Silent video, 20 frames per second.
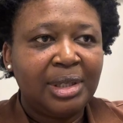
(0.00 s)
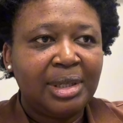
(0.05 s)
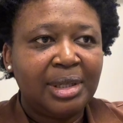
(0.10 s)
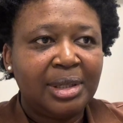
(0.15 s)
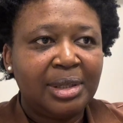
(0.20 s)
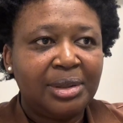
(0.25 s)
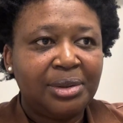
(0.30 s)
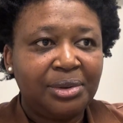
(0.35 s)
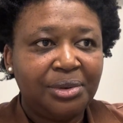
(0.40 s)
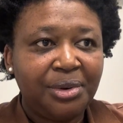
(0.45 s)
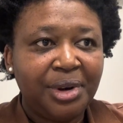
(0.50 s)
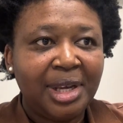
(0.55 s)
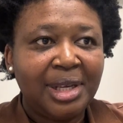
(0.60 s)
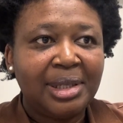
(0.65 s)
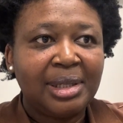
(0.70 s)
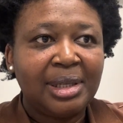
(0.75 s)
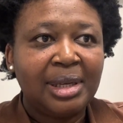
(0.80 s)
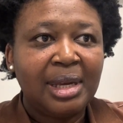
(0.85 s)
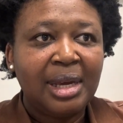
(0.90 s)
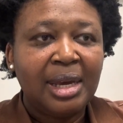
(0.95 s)

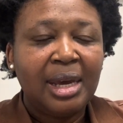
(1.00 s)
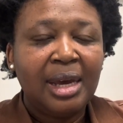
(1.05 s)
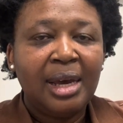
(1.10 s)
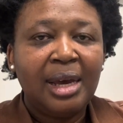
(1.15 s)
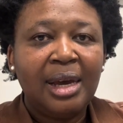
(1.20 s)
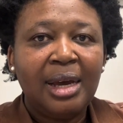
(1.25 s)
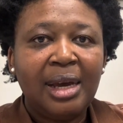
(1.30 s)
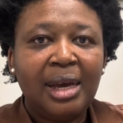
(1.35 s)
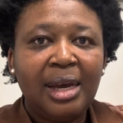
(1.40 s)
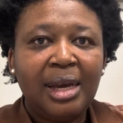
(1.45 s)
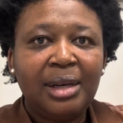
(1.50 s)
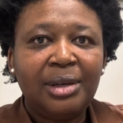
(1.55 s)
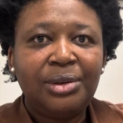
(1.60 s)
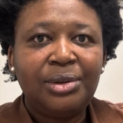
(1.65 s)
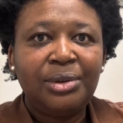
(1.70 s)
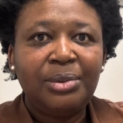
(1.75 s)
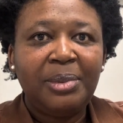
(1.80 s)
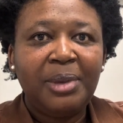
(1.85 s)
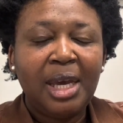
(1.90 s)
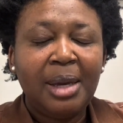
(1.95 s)
distress,
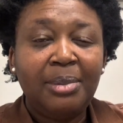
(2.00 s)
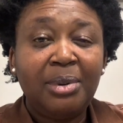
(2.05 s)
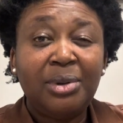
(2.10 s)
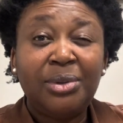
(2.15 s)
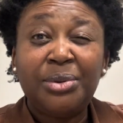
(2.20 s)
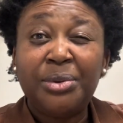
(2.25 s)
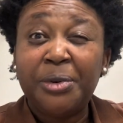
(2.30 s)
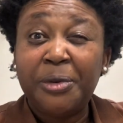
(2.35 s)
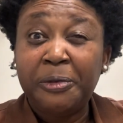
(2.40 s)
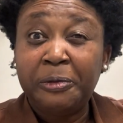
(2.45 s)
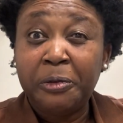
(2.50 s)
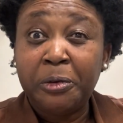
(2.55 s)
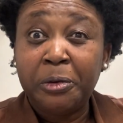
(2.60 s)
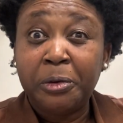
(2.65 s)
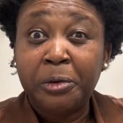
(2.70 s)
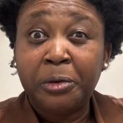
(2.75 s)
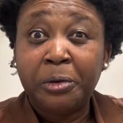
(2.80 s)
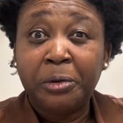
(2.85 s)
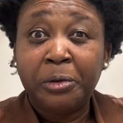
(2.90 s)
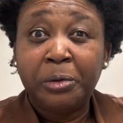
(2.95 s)
to be able to refer
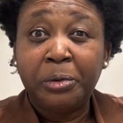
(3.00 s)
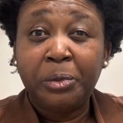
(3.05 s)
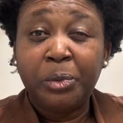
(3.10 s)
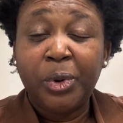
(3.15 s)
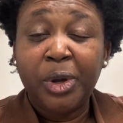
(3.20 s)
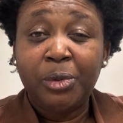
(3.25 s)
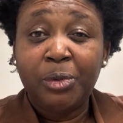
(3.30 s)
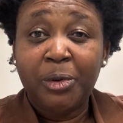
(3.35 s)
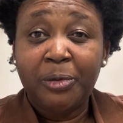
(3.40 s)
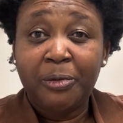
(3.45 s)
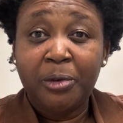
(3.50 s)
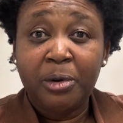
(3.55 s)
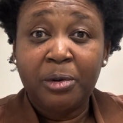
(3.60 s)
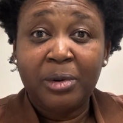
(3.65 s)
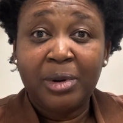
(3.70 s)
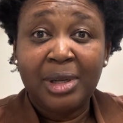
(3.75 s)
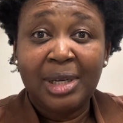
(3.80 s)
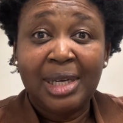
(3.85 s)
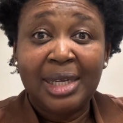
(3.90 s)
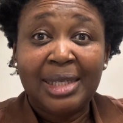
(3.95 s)
when
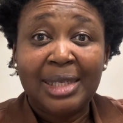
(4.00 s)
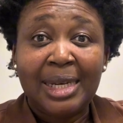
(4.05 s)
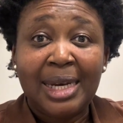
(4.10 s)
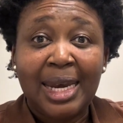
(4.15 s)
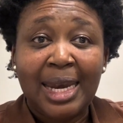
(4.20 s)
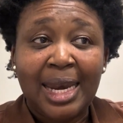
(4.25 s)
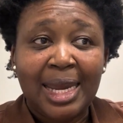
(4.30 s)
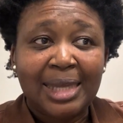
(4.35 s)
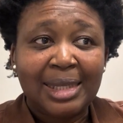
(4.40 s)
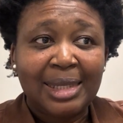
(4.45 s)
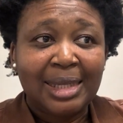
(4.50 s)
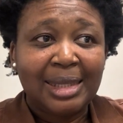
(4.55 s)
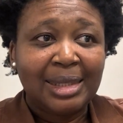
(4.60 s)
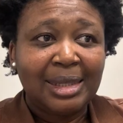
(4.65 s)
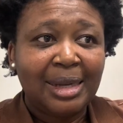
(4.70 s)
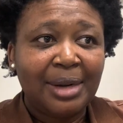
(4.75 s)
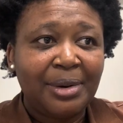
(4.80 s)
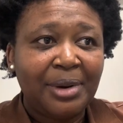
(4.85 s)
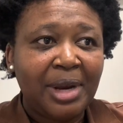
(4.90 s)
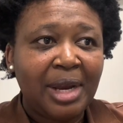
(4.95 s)
referral is
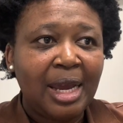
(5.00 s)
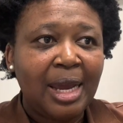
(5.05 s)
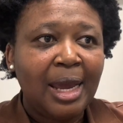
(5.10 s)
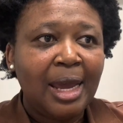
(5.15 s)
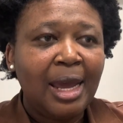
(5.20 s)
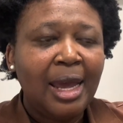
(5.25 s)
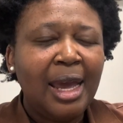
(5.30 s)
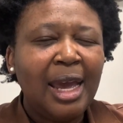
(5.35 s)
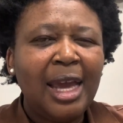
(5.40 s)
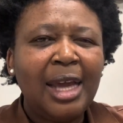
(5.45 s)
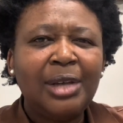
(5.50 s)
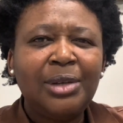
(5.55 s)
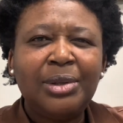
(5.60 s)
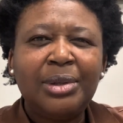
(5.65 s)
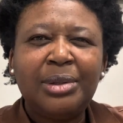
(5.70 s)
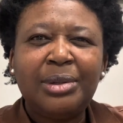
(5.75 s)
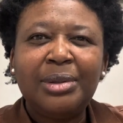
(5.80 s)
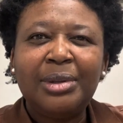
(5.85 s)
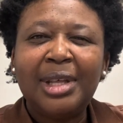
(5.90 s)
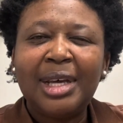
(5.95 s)
necessary, and to
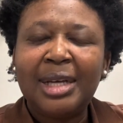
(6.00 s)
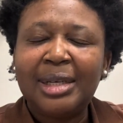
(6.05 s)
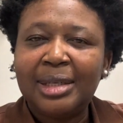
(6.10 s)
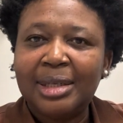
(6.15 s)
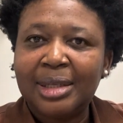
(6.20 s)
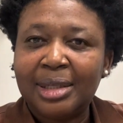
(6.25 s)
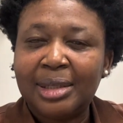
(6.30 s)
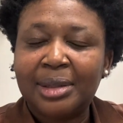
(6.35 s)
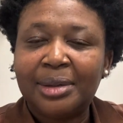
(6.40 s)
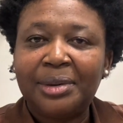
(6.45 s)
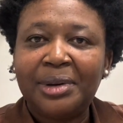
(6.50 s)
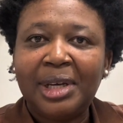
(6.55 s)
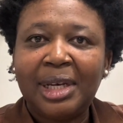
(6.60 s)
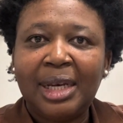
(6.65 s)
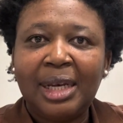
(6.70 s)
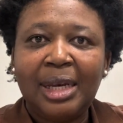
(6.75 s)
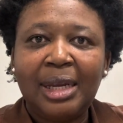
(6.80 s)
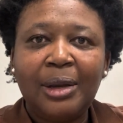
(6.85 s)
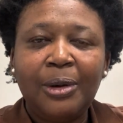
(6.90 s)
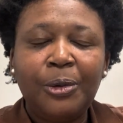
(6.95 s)
do that
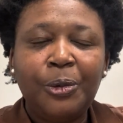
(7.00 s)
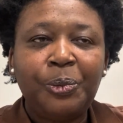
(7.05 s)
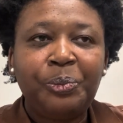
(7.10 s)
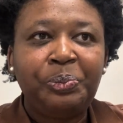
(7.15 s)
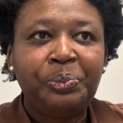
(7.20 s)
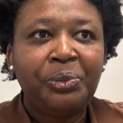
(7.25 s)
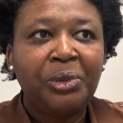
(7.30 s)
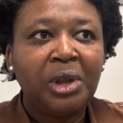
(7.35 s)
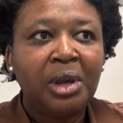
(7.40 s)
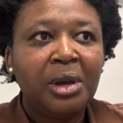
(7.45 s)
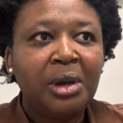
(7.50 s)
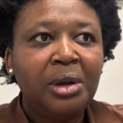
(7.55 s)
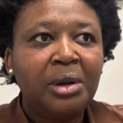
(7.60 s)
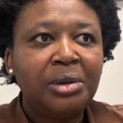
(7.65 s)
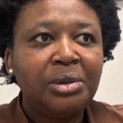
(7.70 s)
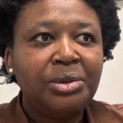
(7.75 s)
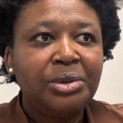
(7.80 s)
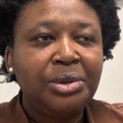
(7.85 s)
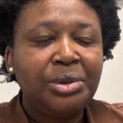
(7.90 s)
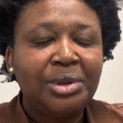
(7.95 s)
discreetly,
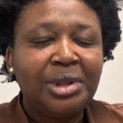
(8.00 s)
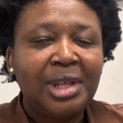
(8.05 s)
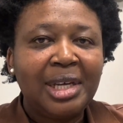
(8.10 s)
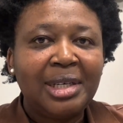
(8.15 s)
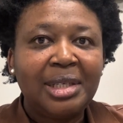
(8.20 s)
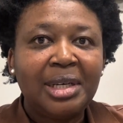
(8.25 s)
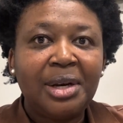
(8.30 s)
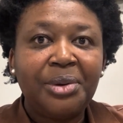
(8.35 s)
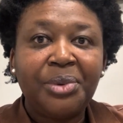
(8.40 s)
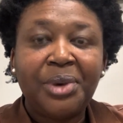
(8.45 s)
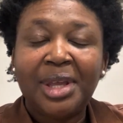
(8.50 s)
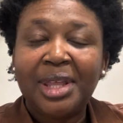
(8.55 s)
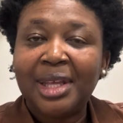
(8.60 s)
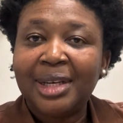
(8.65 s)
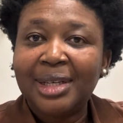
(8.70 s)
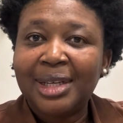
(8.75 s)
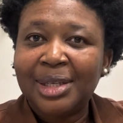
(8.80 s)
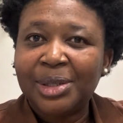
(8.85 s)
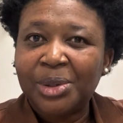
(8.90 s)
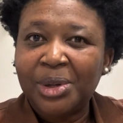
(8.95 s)
to do that in a way
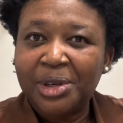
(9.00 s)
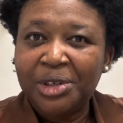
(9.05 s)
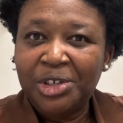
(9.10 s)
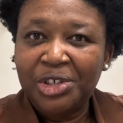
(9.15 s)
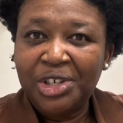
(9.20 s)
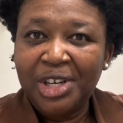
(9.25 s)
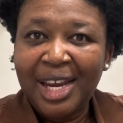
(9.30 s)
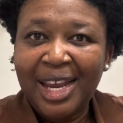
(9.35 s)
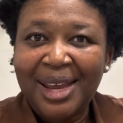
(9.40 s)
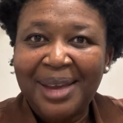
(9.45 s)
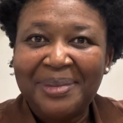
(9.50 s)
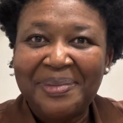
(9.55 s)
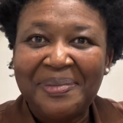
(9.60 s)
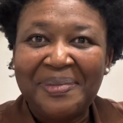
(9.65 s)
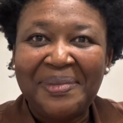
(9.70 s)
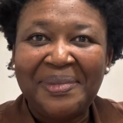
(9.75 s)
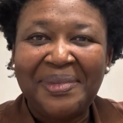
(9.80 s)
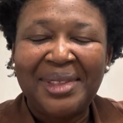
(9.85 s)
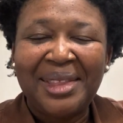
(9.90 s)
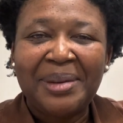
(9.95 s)
that does not shame
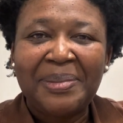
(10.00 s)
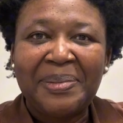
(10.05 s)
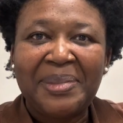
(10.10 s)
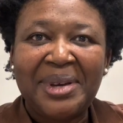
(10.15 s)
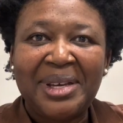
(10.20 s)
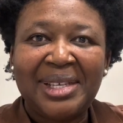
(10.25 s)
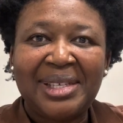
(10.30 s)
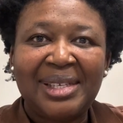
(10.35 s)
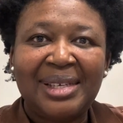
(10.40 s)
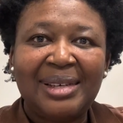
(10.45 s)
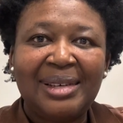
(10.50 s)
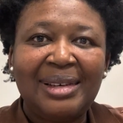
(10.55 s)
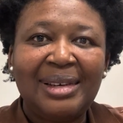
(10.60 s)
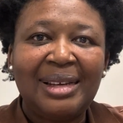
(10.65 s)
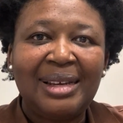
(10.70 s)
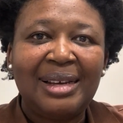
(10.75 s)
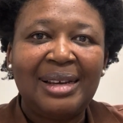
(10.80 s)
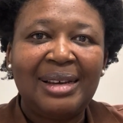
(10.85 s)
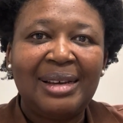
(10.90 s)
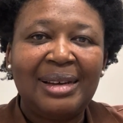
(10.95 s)
the person,
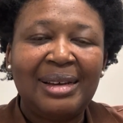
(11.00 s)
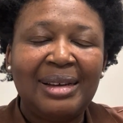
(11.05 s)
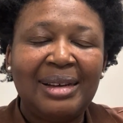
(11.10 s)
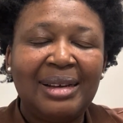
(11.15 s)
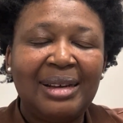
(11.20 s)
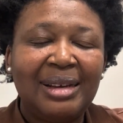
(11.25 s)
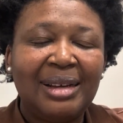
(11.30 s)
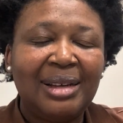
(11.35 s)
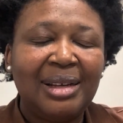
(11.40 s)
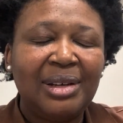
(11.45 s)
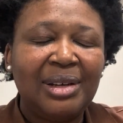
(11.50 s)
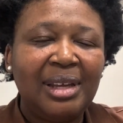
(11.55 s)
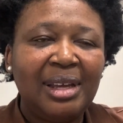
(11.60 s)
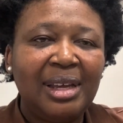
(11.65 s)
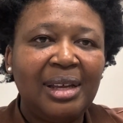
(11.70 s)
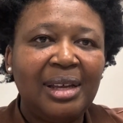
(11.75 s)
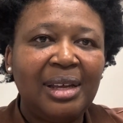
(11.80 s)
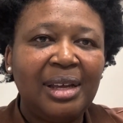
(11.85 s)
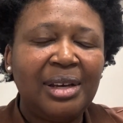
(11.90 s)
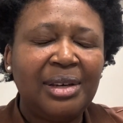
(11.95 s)

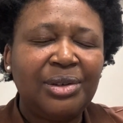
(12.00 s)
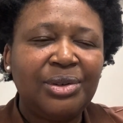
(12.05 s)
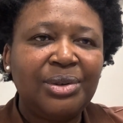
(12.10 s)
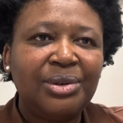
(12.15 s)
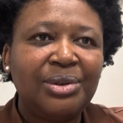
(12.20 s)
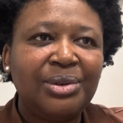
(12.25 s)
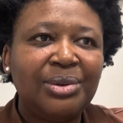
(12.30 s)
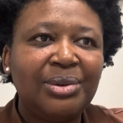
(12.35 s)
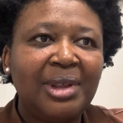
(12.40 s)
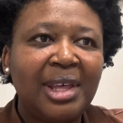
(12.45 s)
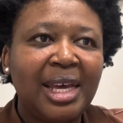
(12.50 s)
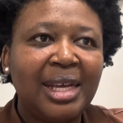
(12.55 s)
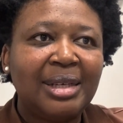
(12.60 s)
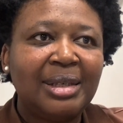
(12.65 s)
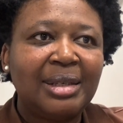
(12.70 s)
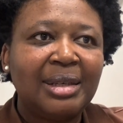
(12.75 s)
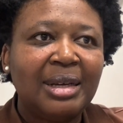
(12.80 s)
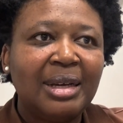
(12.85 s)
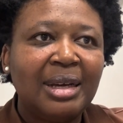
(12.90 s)
and to do that